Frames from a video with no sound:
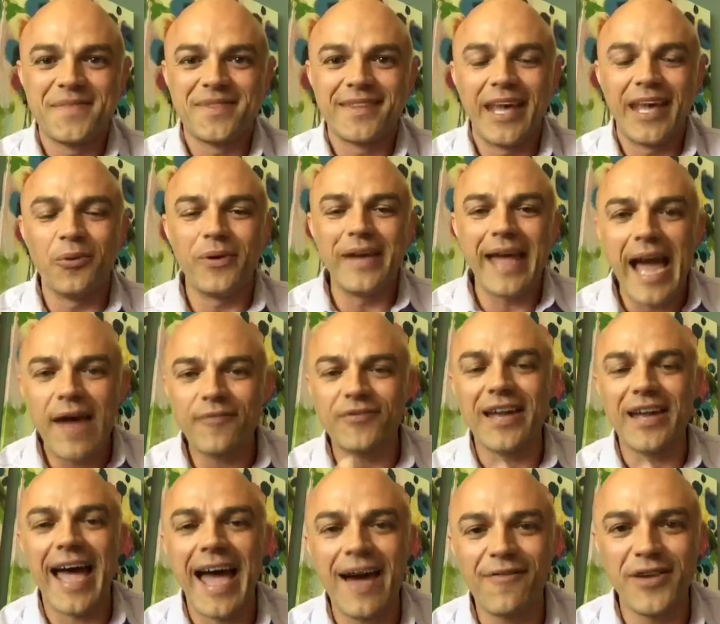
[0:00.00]
and we have
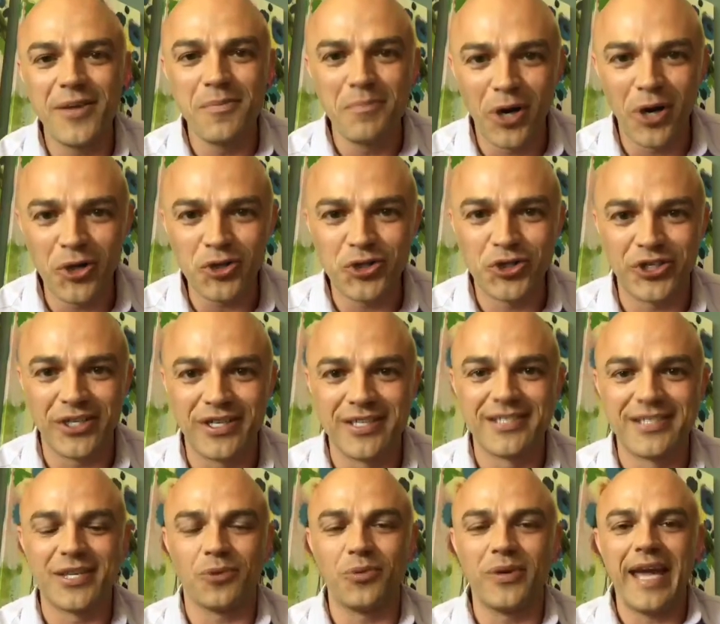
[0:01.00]
to have
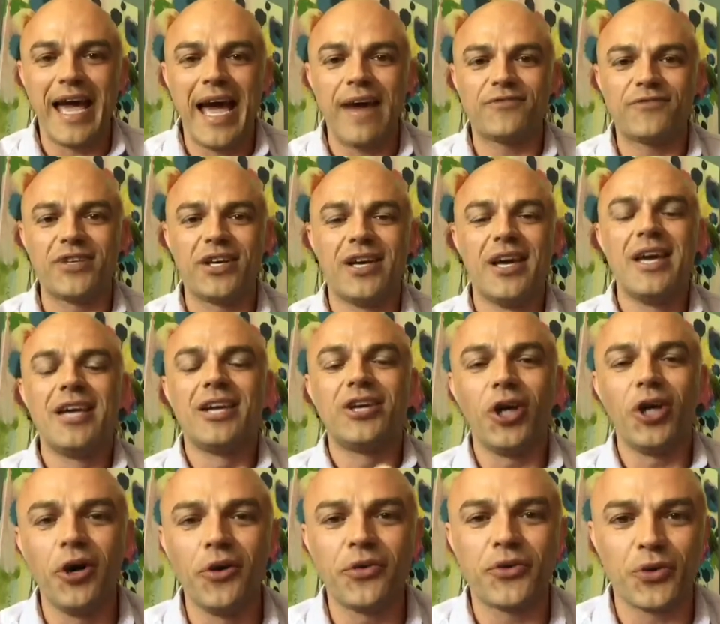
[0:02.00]
emotions and we have to
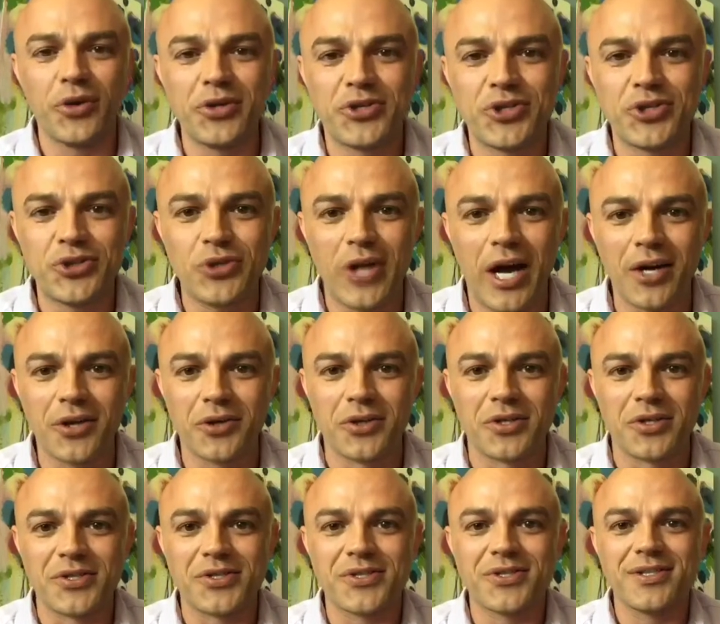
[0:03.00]
go through
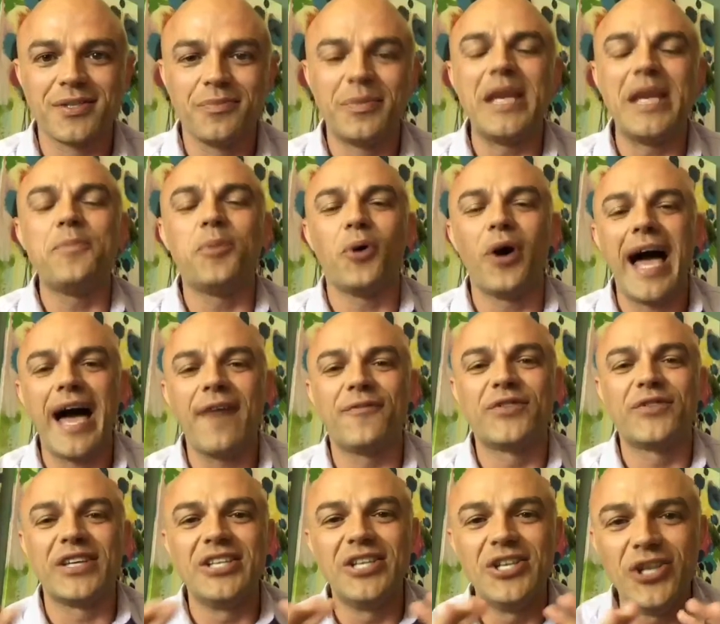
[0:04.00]
struggles. People have
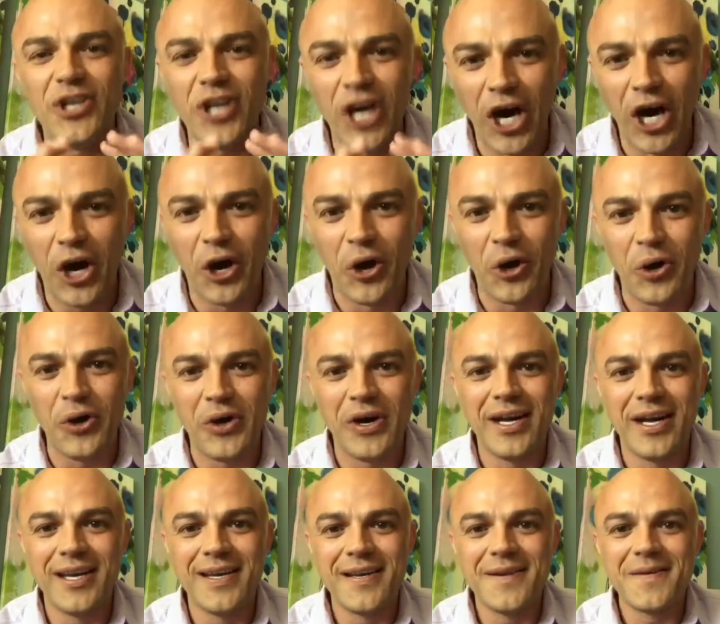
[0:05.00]
to
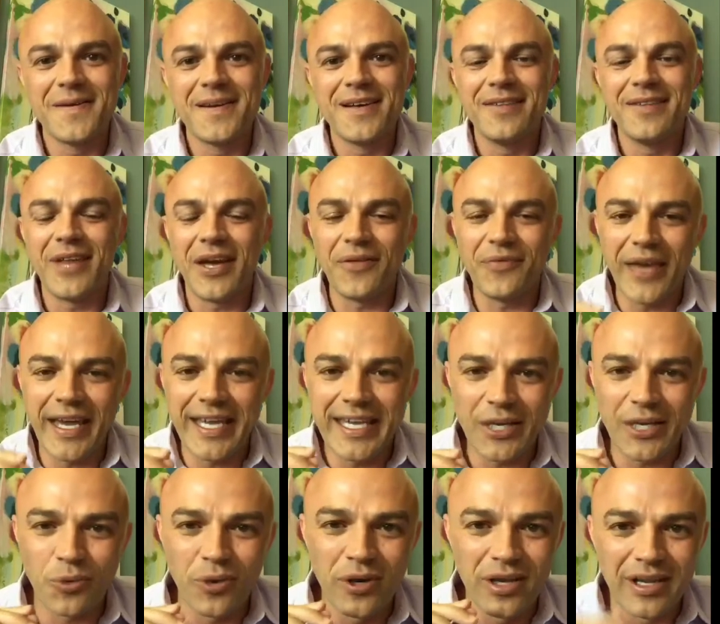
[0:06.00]
know that they
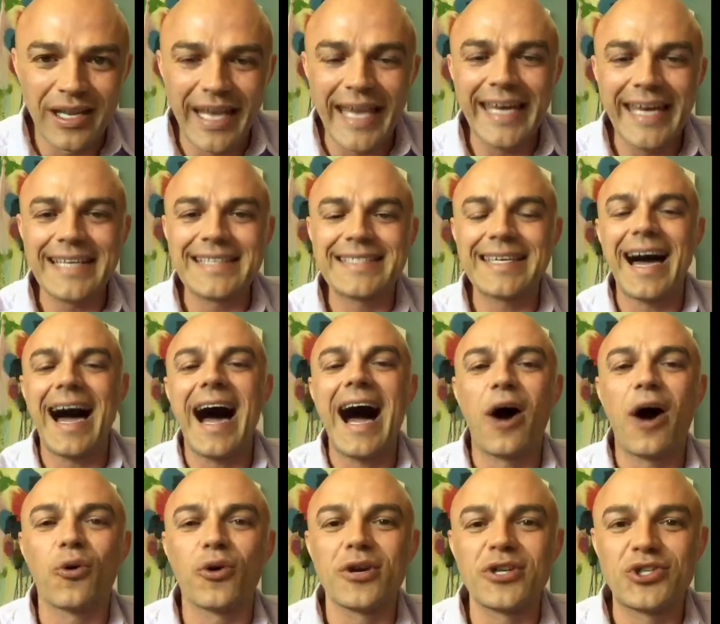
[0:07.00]
can relate to
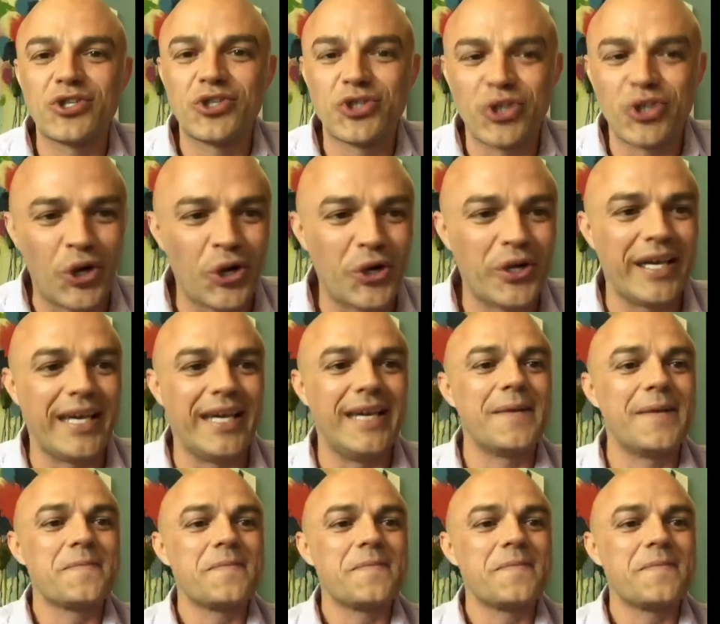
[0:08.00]
our journey.